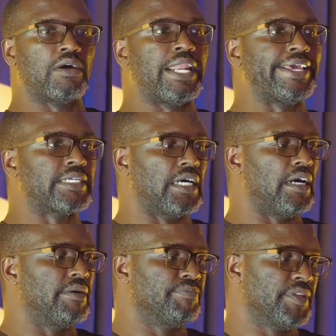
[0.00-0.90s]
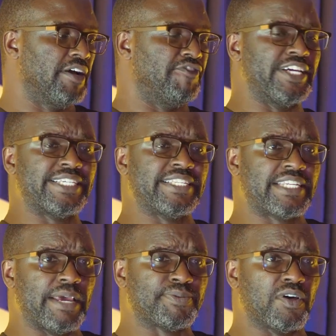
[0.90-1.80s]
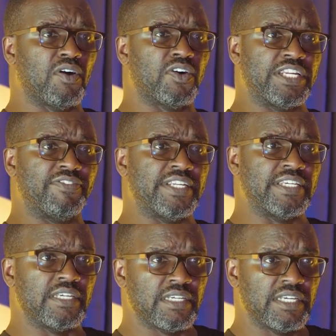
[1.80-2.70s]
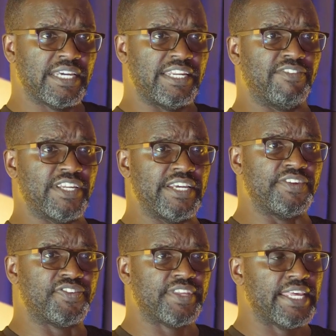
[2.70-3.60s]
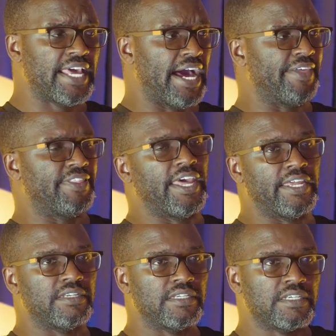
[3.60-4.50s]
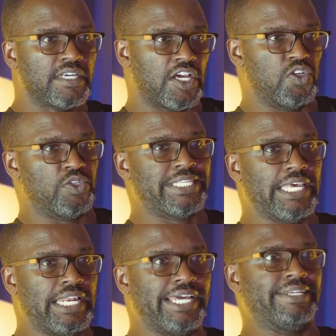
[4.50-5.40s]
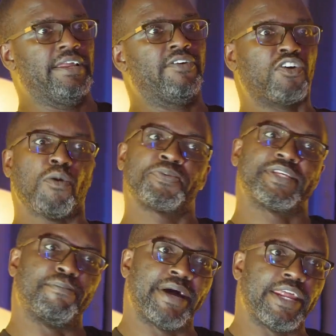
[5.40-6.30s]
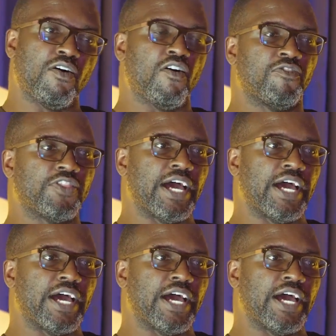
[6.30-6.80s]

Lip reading: out like VHS tapes or DVDs, and then you sell and recoup some money off